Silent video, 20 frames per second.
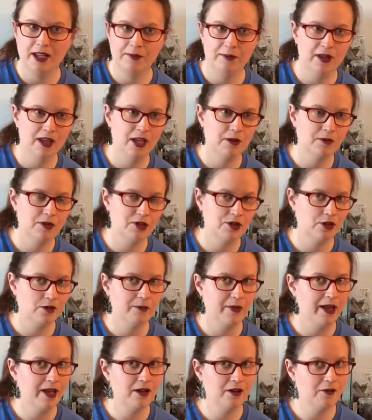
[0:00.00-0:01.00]
being a mature
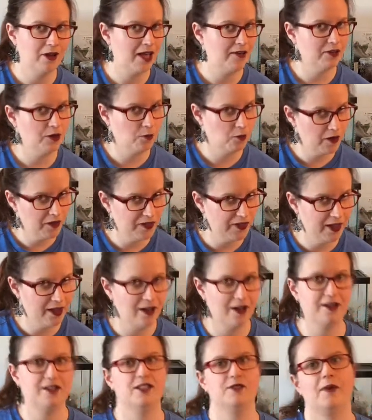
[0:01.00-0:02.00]
male, having one thing
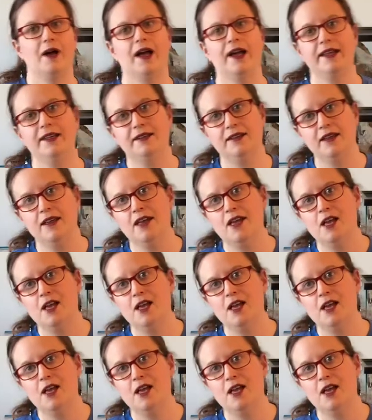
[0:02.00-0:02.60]
on his mind,